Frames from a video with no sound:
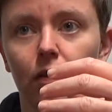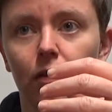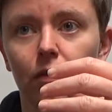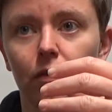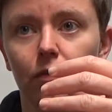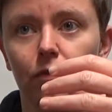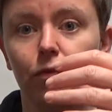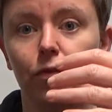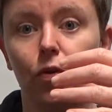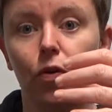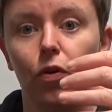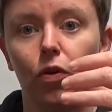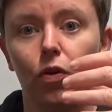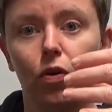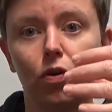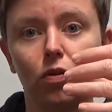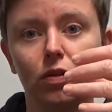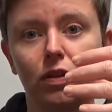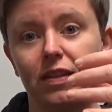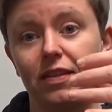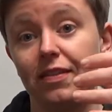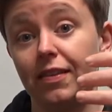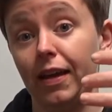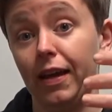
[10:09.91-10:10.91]
for,
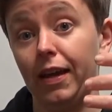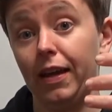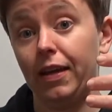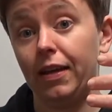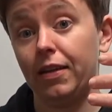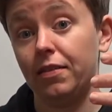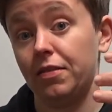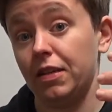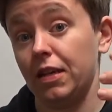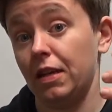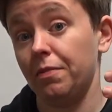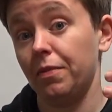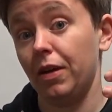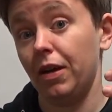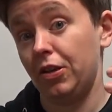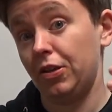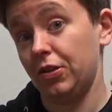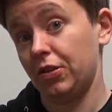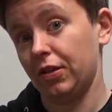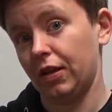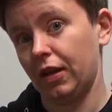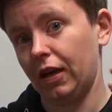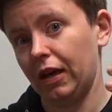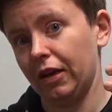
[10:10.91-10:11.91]
let's say, D major
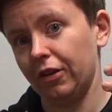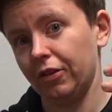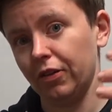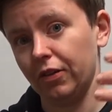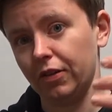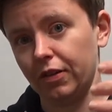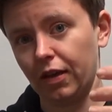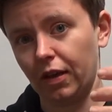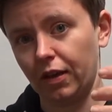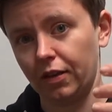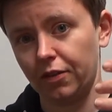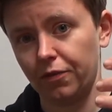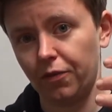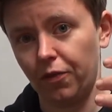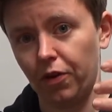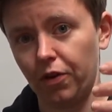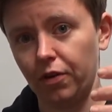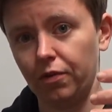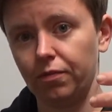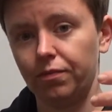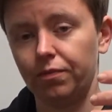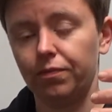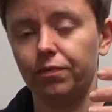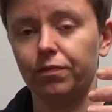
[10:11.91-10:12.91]
scale on
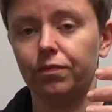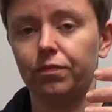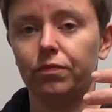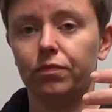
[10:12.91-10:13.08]
saxophone.